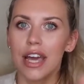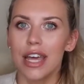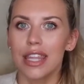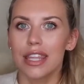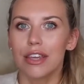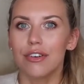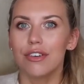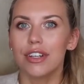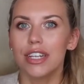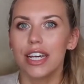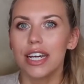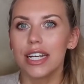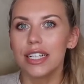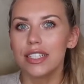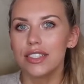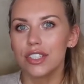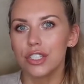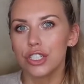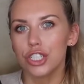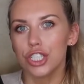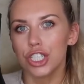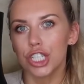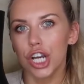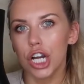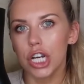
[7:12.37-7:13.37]
They're a nice
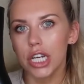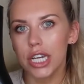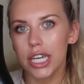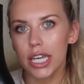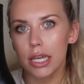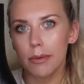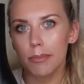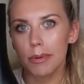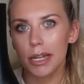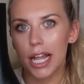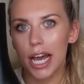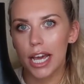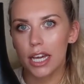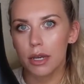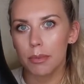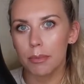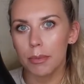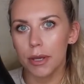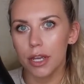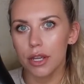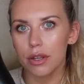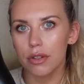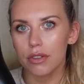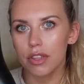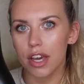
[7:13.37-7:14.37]
chunky black
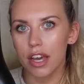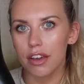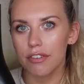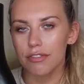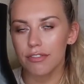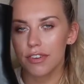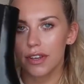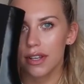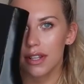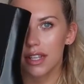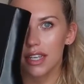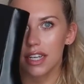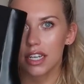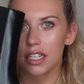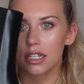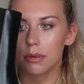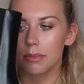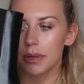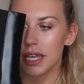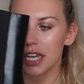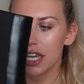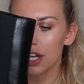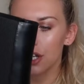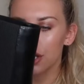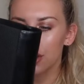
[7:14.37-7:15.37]
boot that I feel are going to
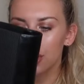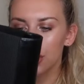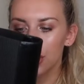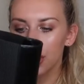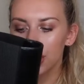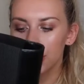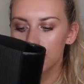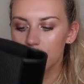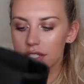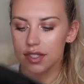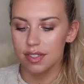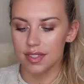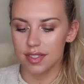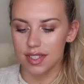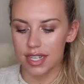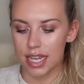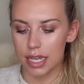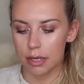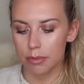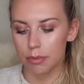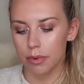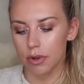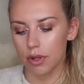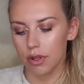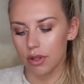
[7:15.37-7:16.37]
be a good
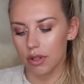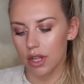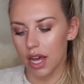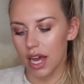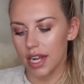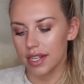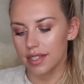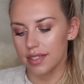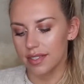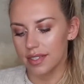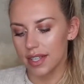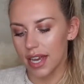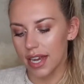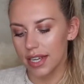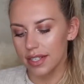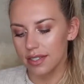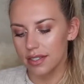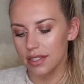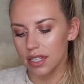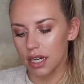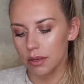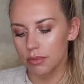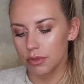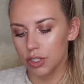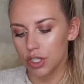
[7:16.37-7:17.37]
staple. I've
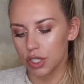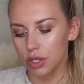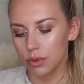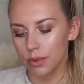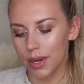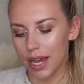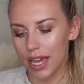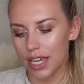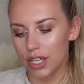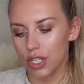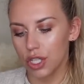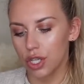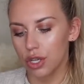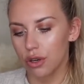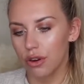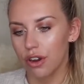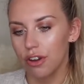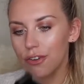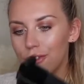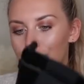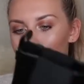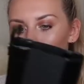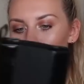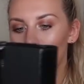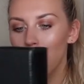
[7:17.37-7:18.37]
sized up to a
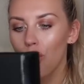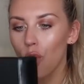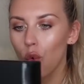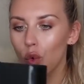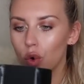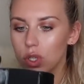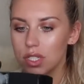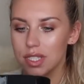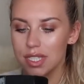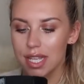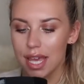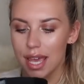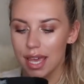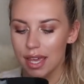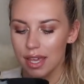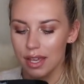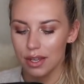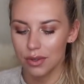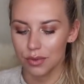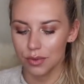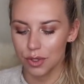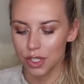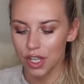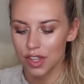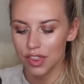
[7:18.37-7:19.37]
Euro 40,
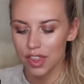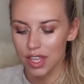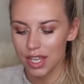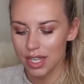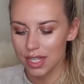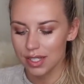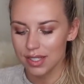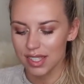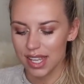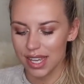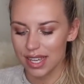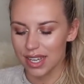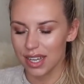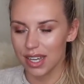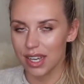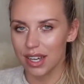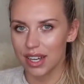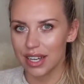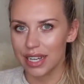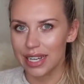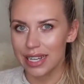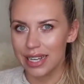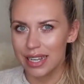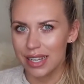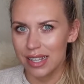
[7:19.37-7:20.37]
which I think is like a